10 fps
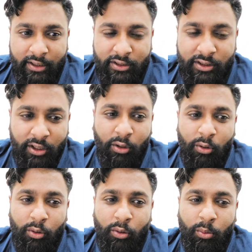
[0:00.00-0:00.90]
So
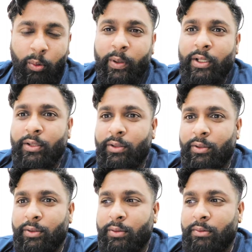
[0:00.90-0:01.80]
what we're gonna
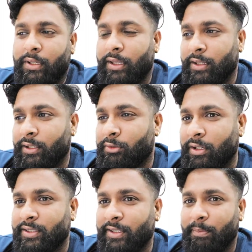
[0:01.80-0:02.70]
do, get the
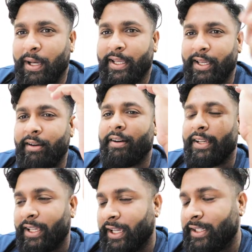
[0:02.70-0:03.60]
trusted bike out
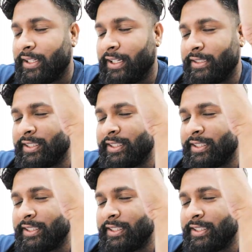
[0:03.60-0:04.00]
again.